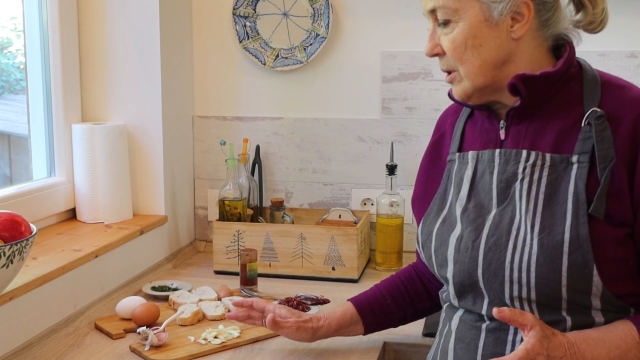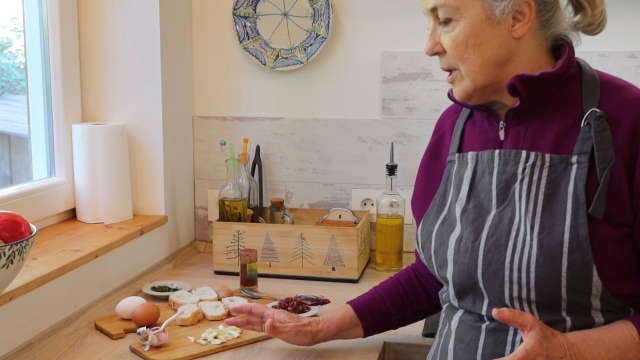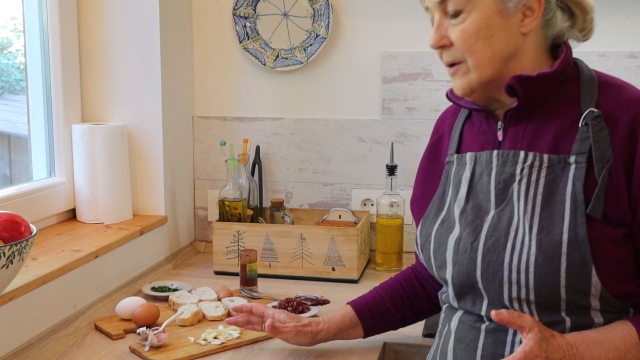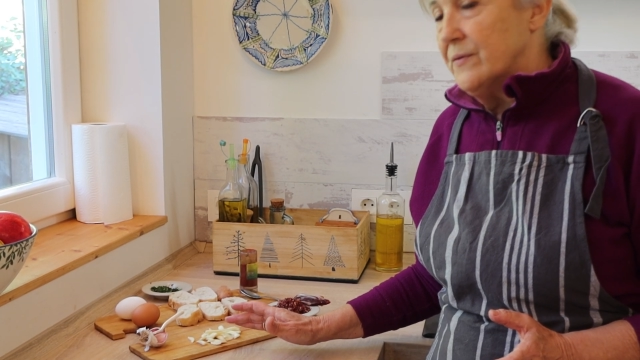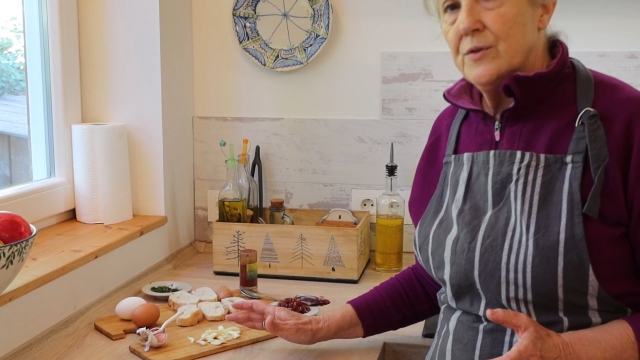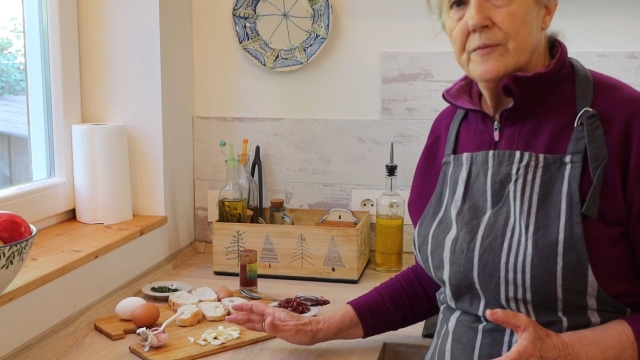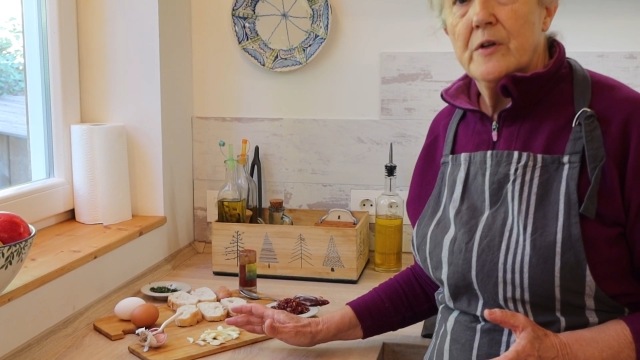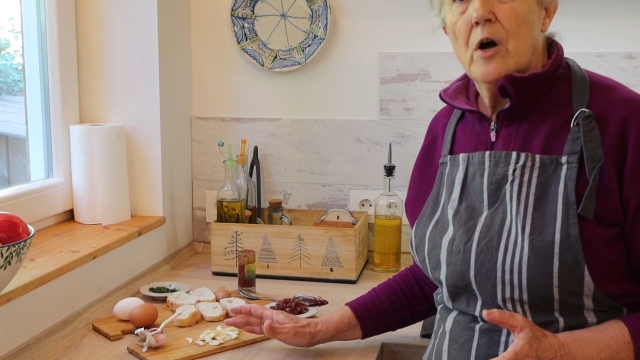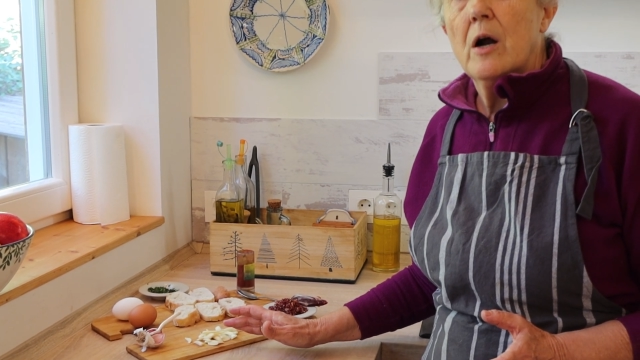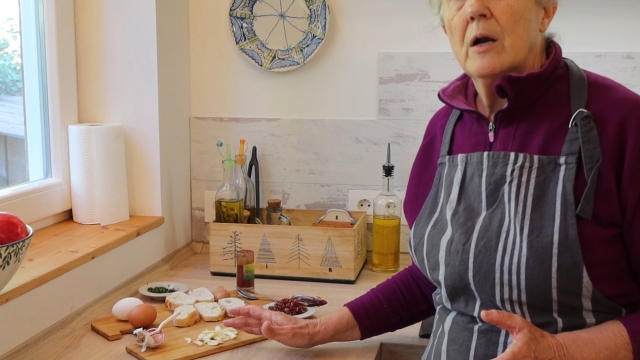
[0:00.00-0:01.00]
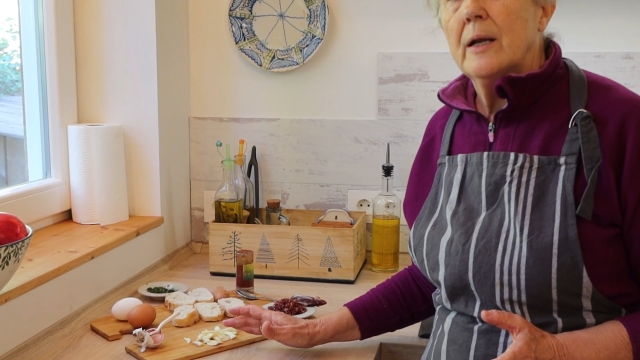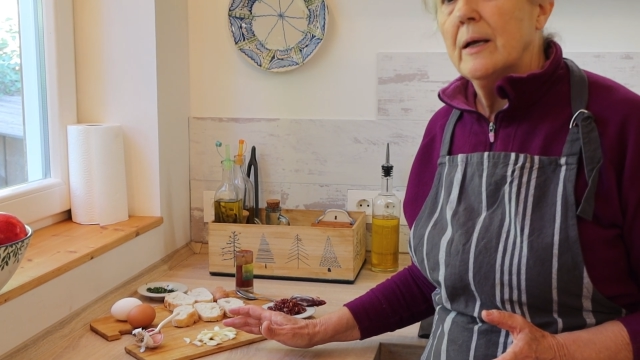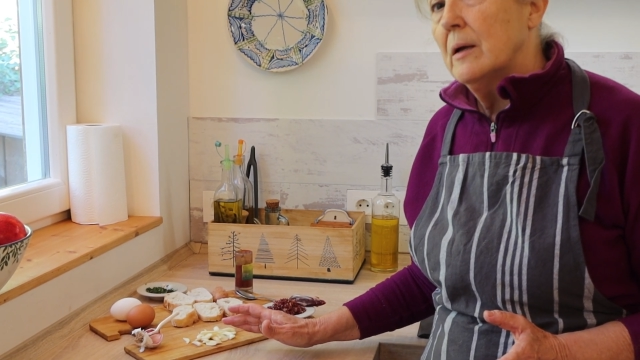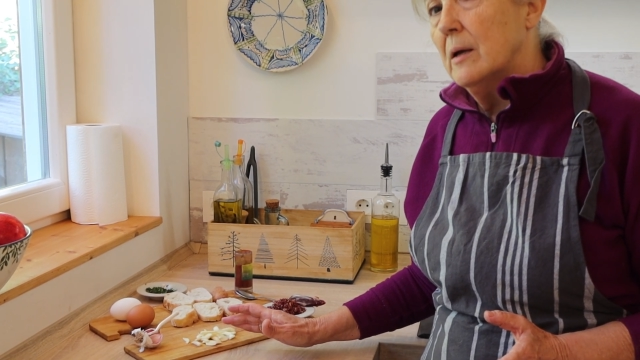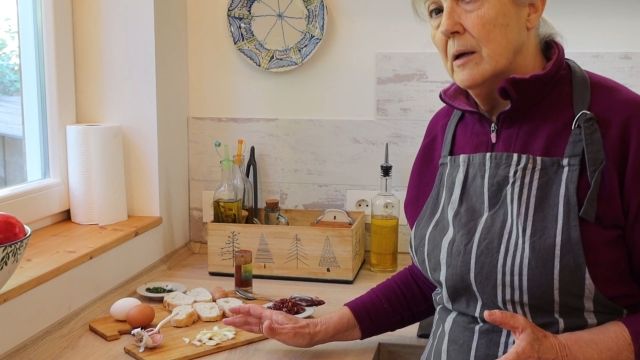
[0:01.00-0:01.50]
cloves of
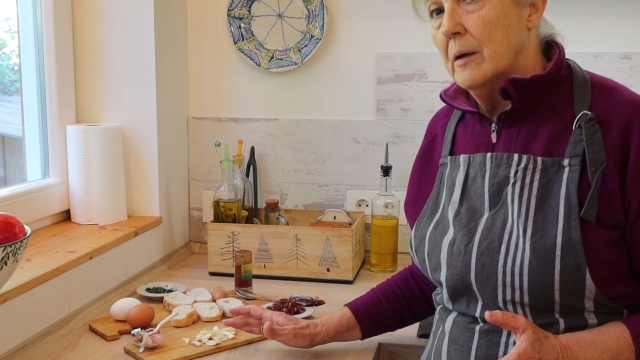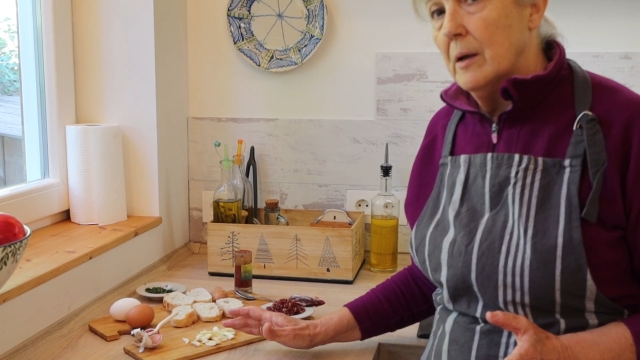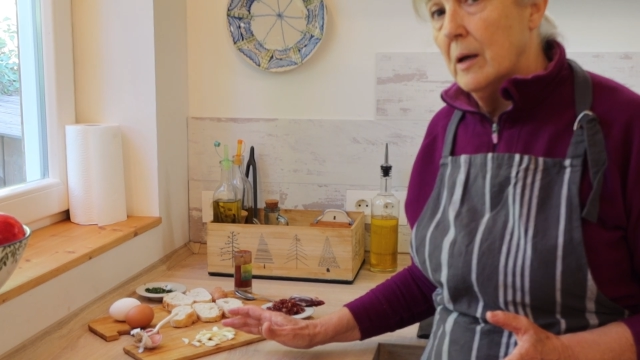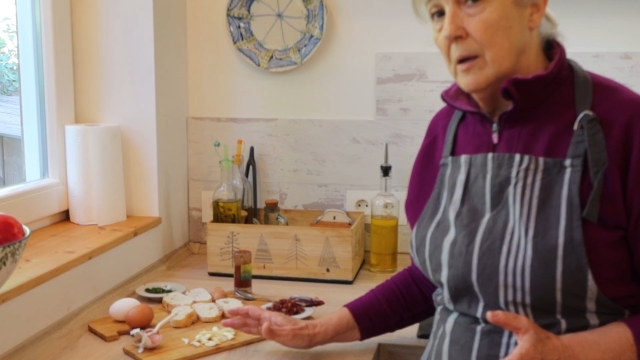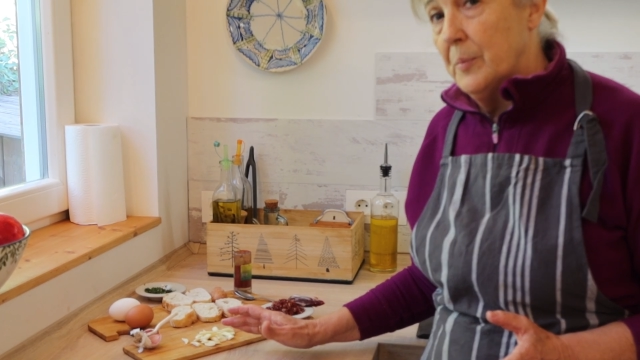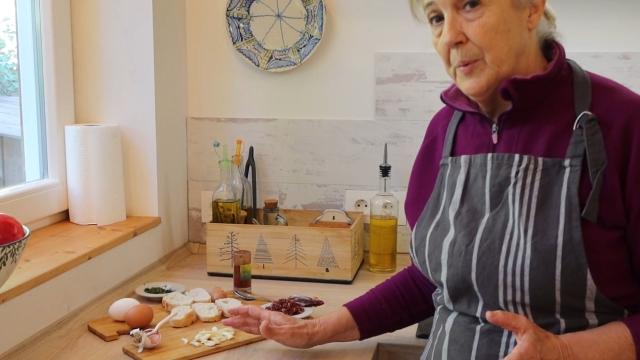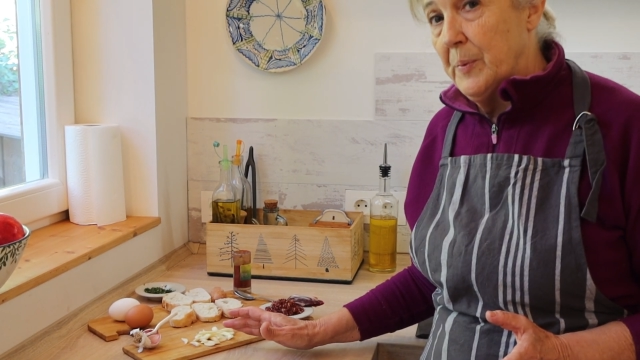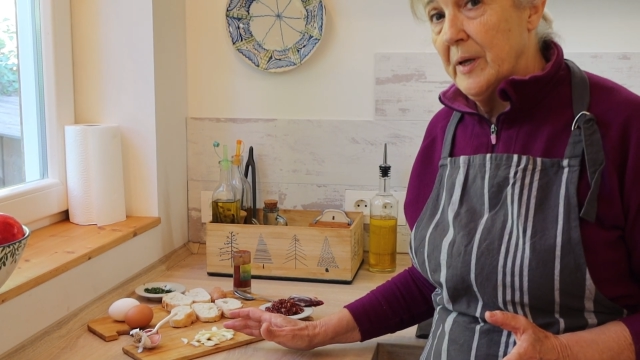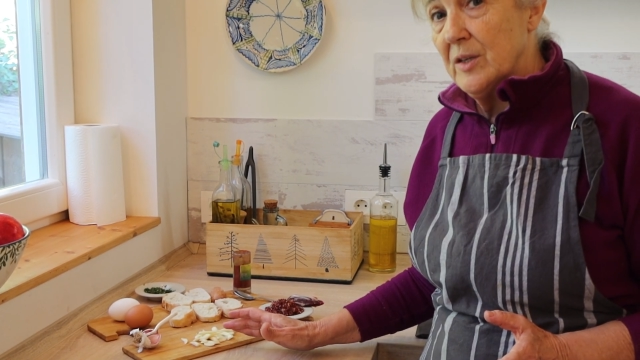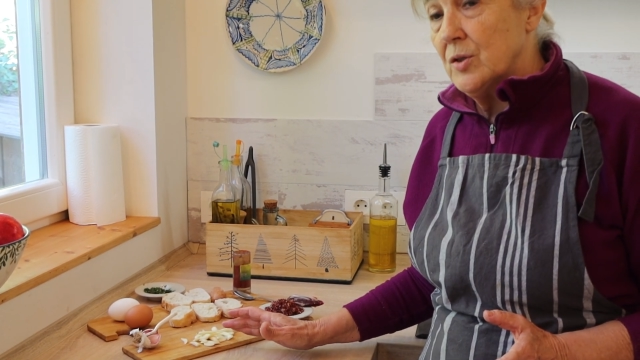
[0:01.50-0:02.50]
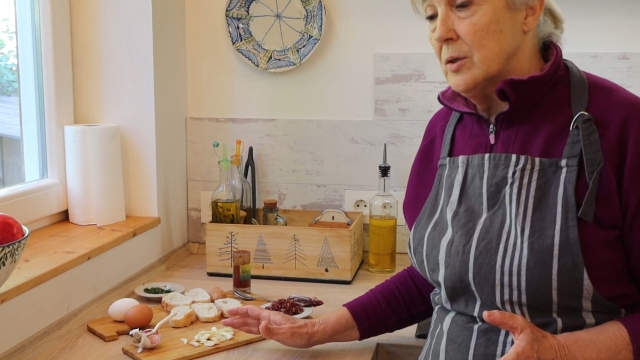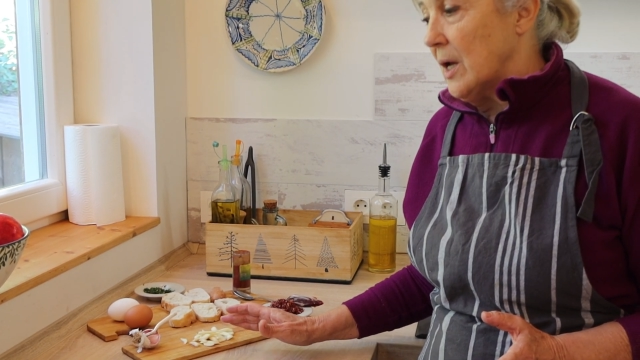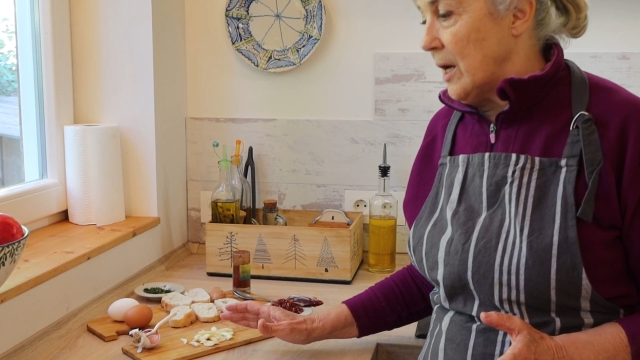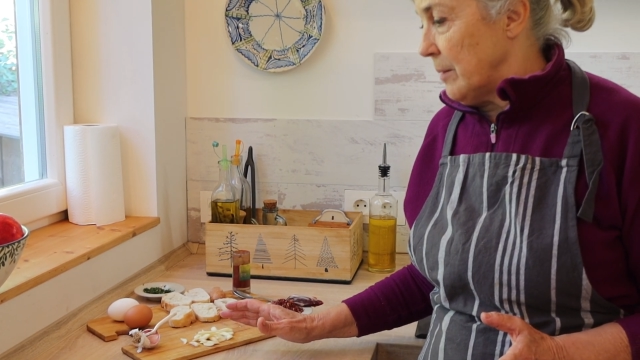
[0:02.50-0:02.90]
garlic per person.